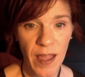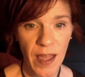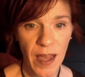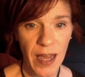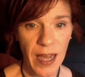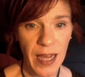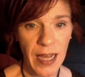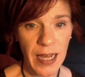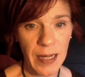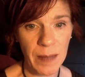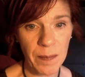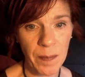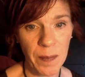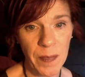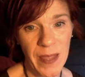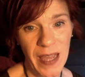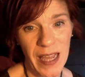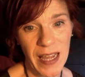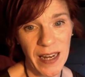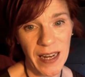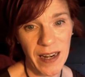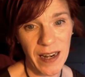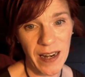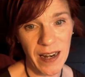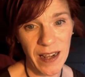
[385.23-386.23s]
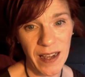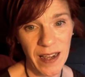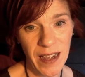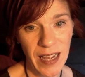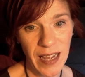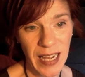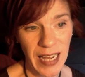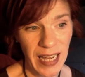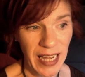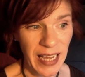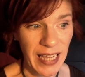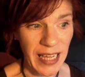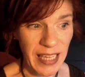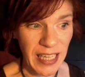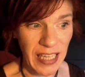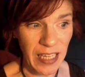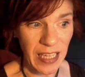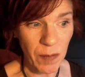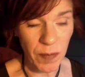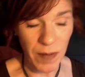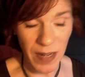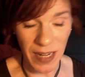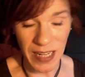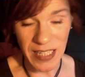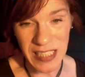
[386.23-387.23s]
that I
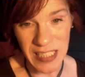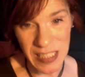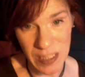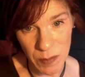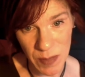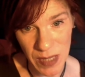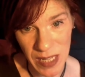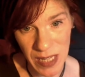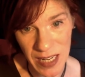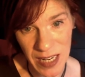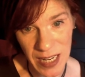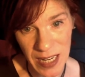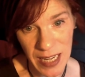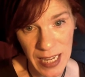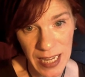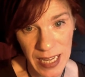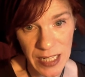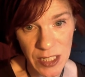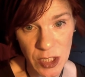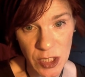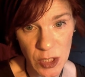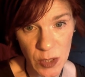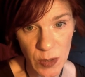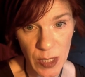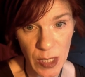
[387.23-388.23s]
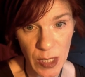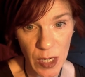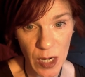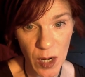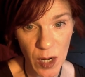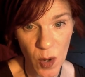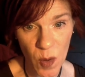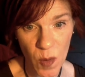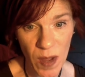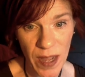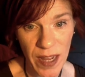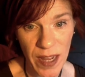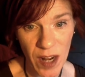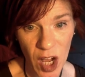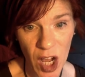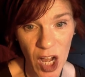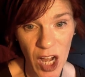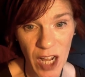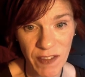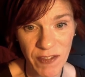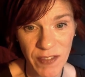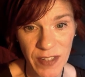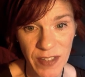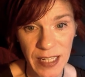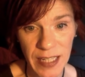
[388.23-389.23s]
keep next to me, and I answer it quite
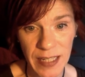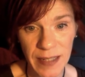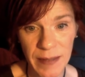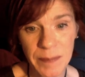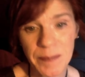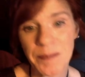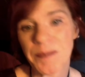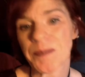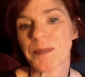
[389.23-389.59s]
often.